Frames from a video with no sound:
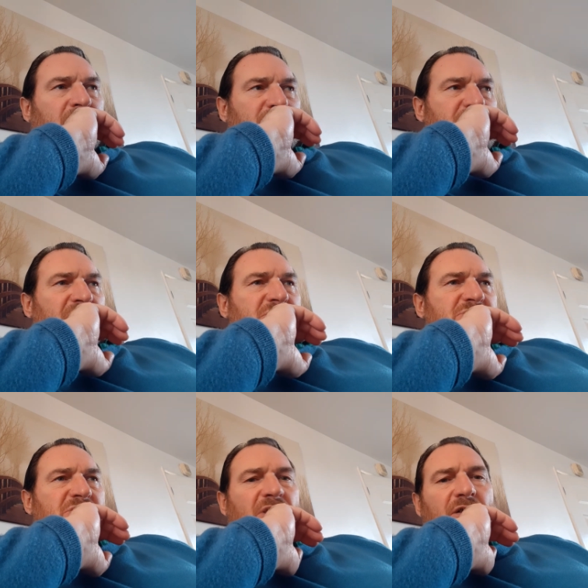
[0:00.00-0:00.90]
change
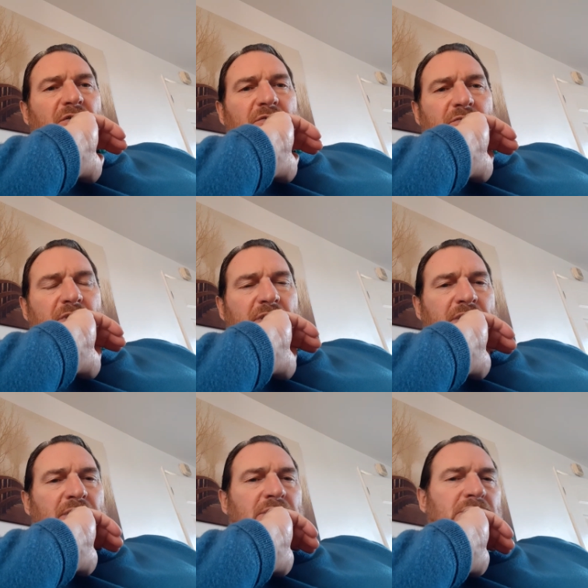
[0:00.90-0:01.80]

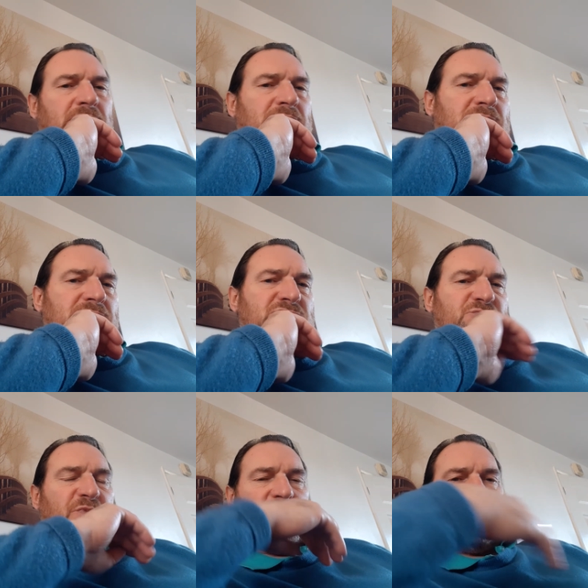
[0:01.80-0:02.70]
their
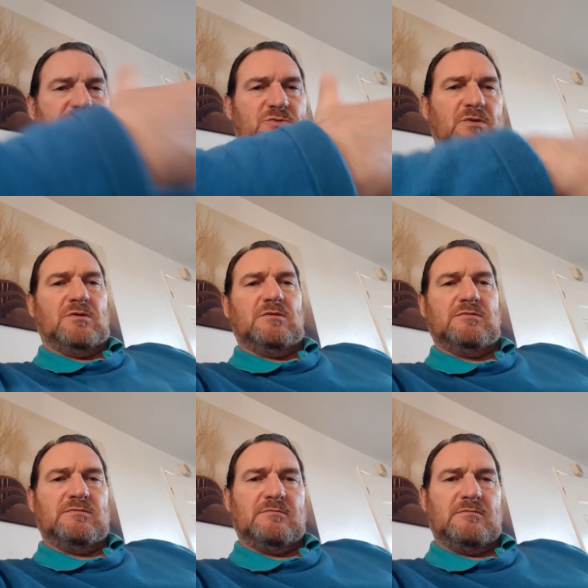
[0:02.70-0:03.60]
spiritual
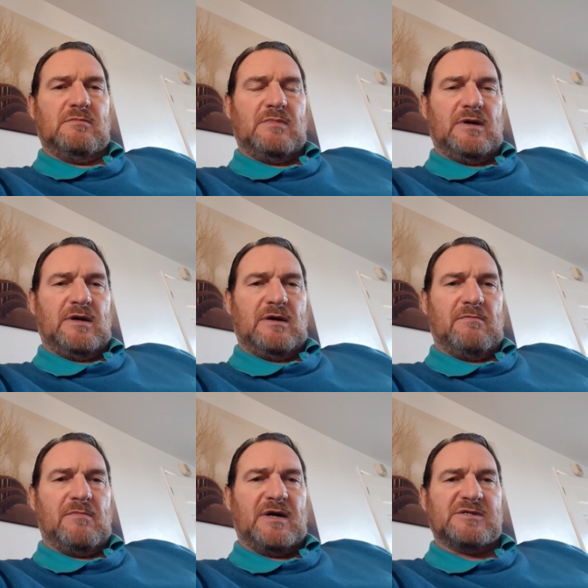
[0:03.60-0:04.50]

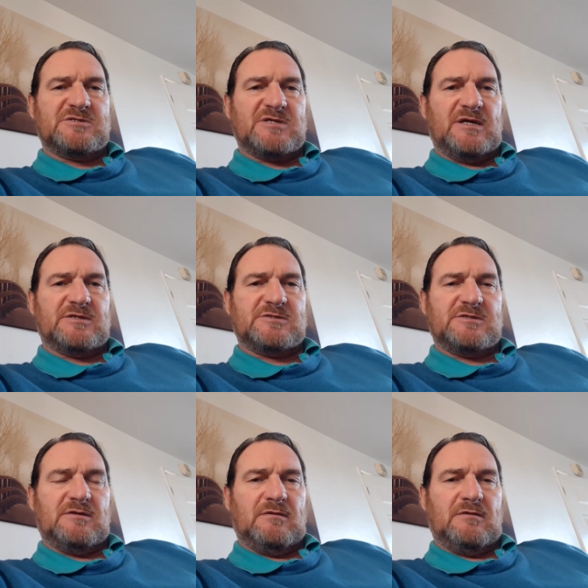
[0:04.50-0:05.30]
mindsets.